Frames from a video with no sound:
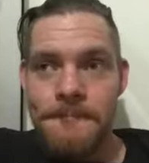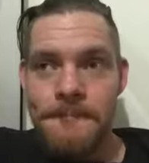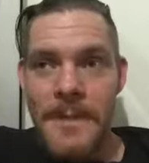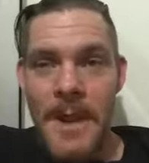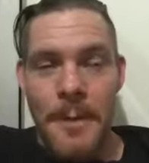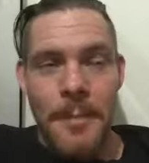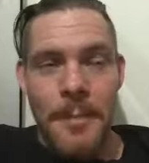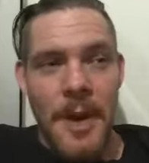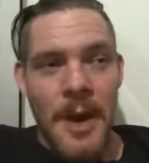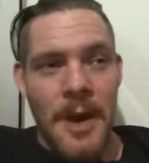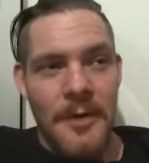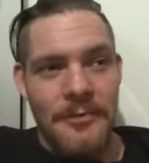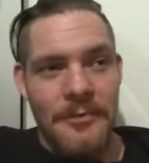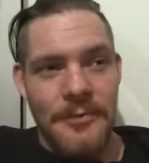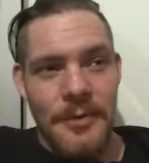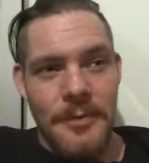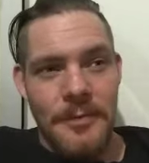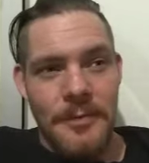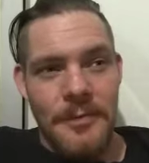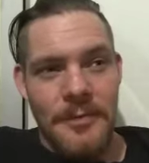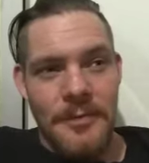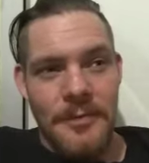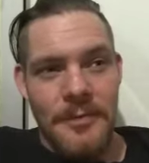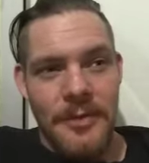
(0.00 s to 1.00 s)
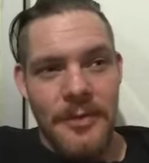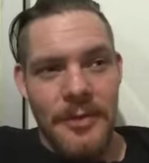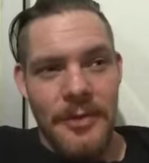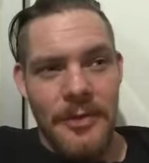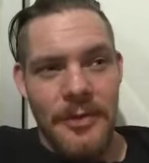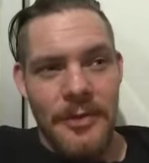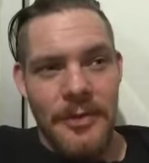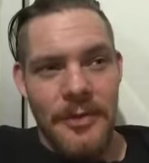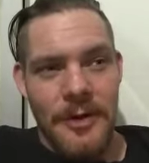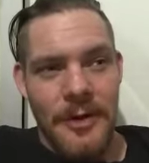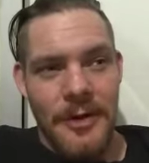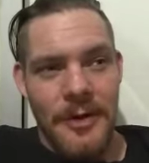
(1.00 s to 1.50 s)
apart from
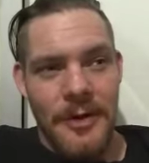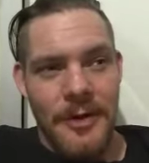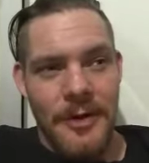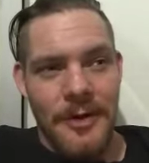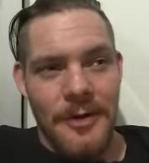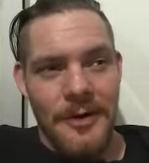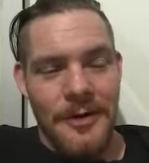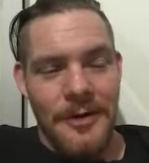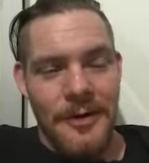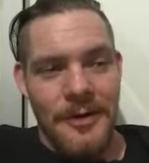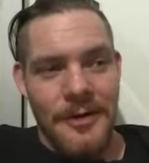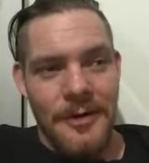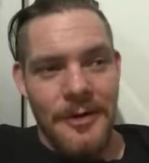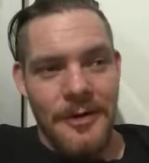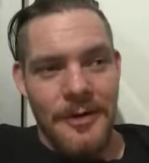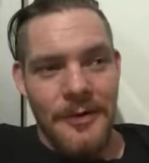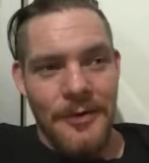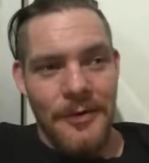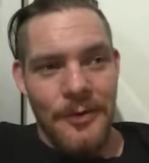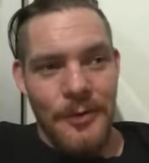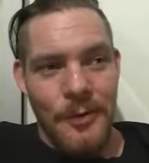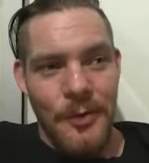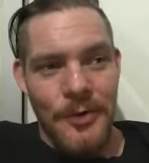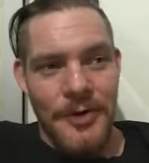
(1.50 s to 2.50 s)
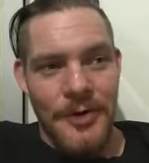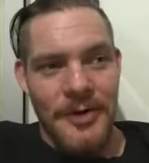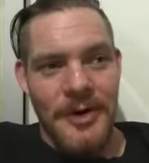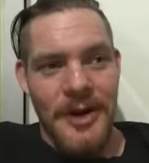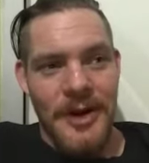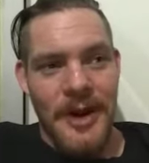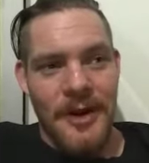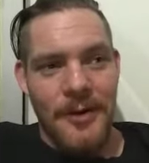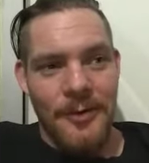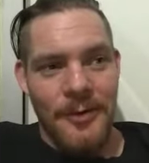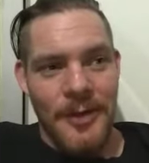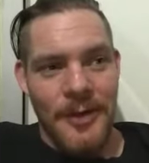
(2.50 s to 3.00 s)
the
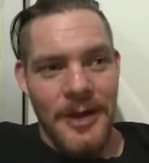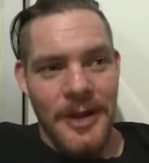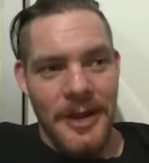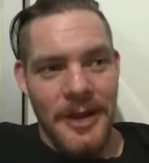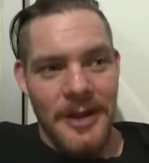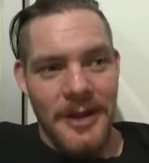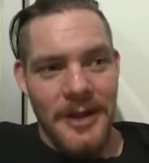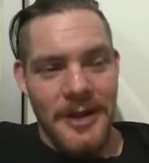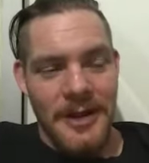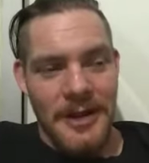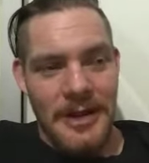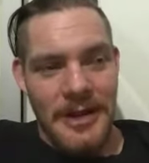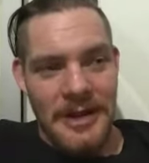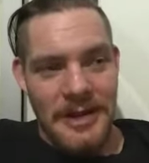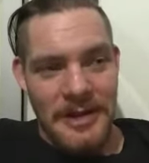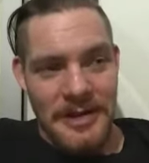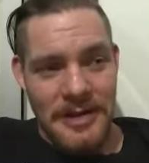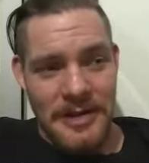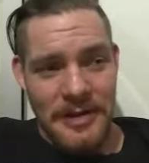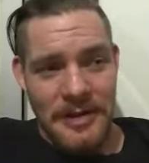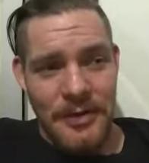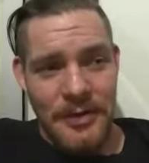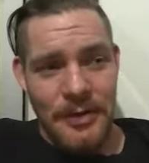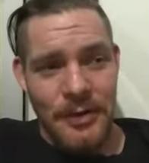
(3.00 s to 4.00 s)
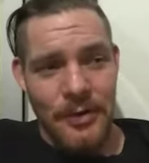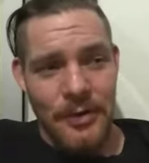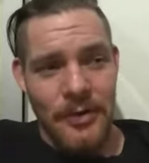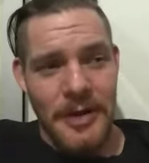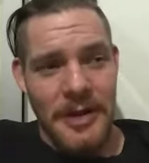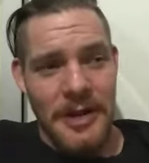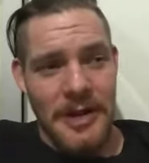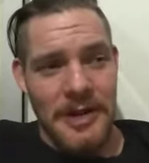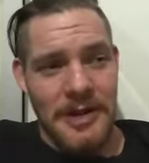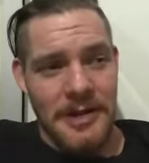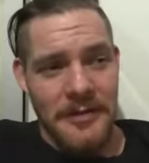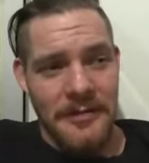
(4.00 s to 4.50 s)
ordinary
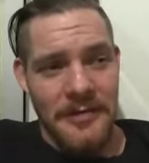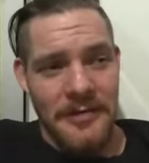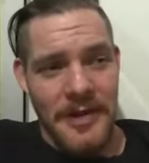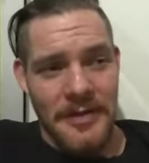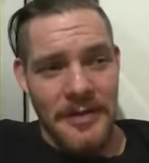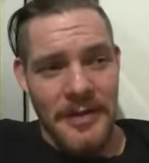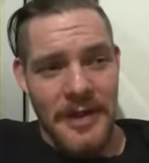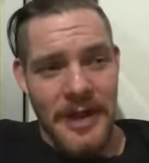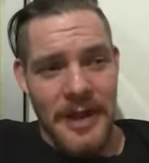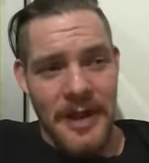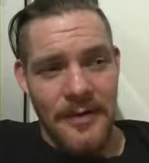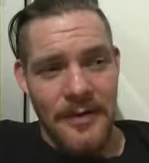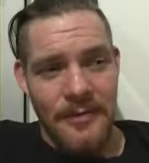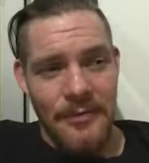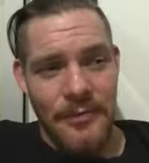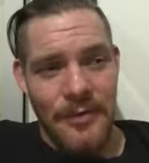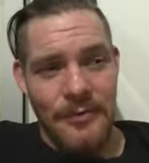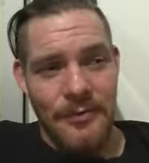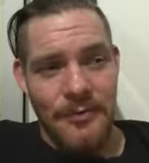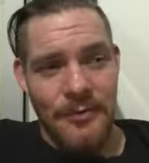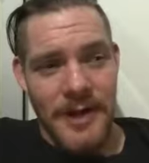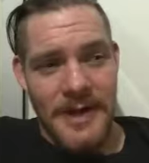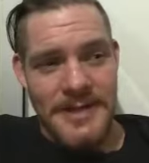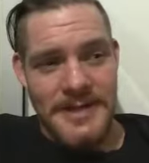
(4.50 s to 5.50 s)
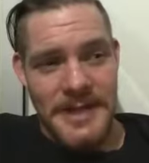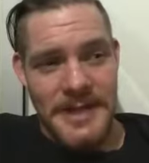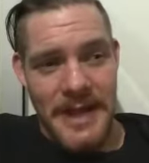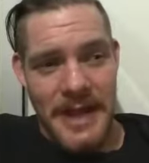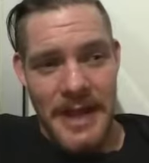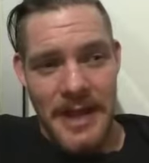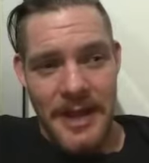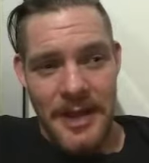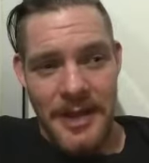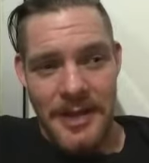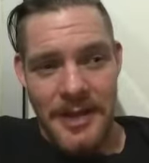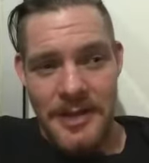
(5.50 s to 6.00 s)
insecurities I think that every writer
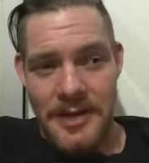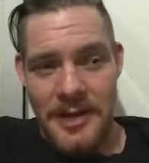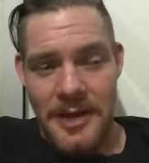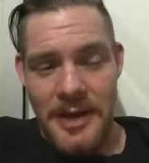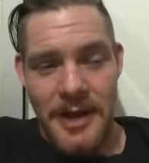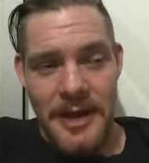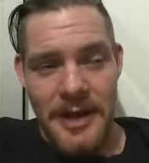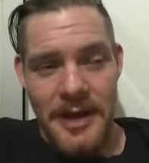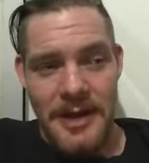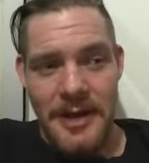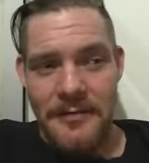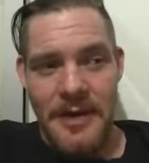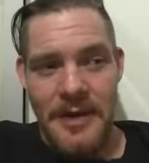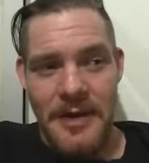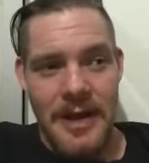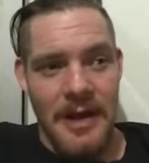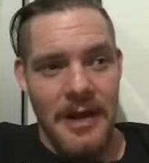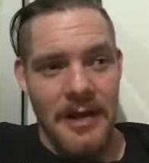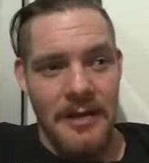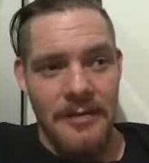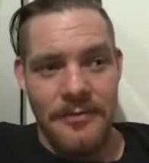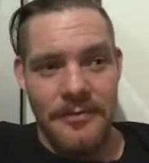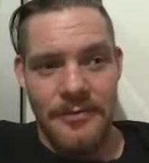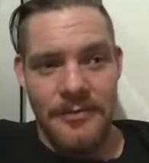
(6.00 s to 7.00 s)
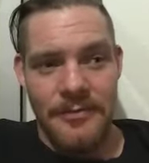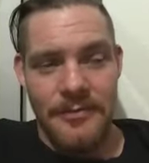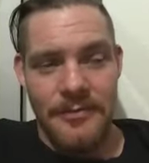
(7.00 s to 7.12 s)
has, I never have